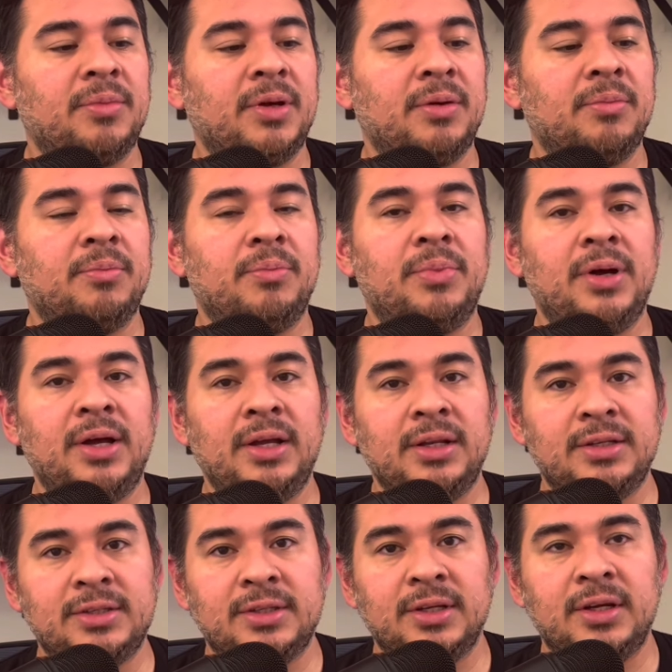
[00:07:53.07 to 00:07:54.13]

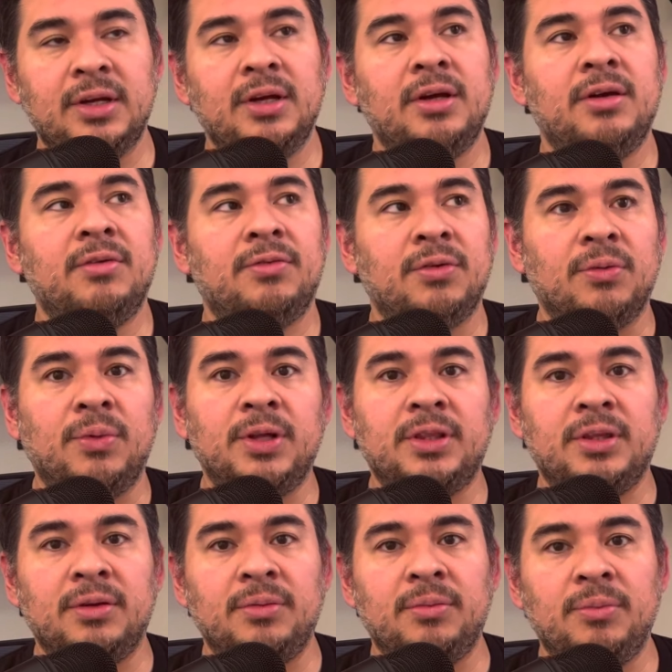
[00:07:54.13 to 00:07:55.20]
but for what
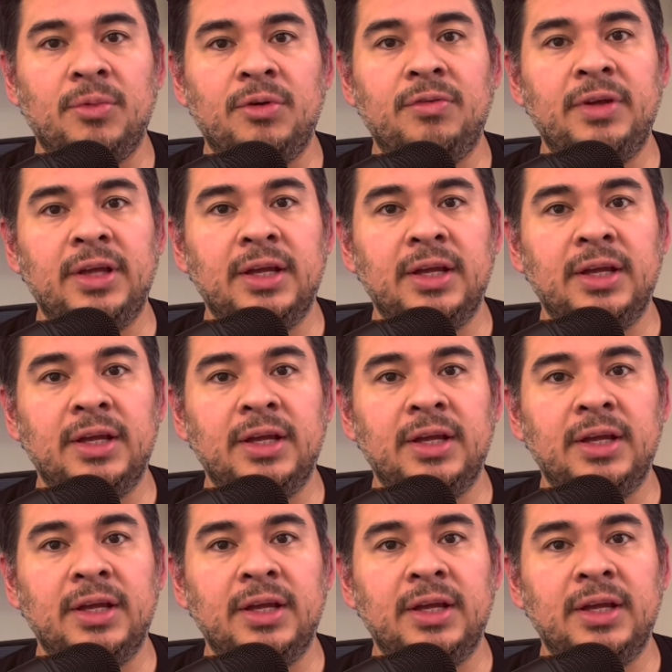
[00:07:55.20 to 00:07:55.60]
the movie